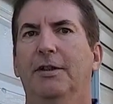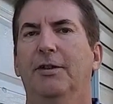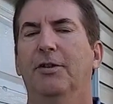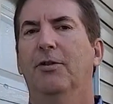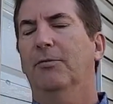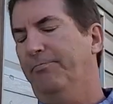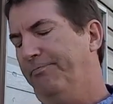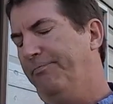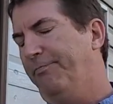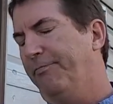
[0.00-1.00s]
So
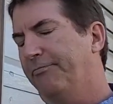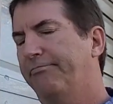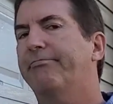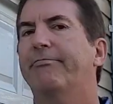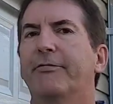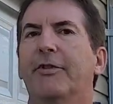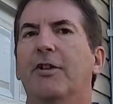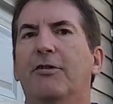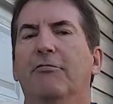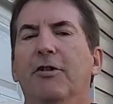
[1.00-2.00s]

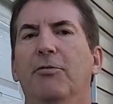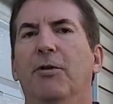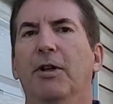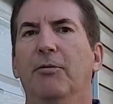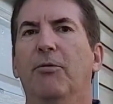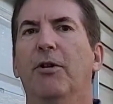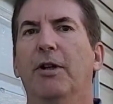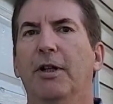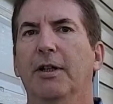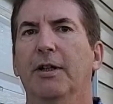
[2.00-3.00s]
that's the reason why I'd want
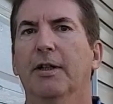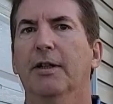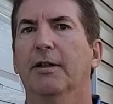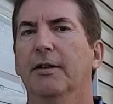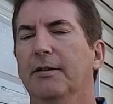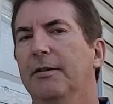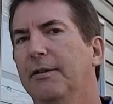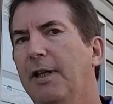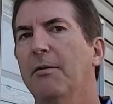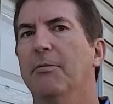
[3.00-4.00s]
a
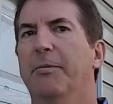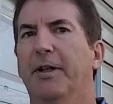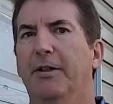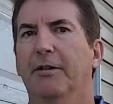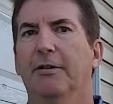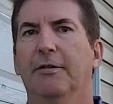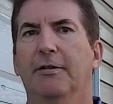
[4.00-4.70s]
camera back here.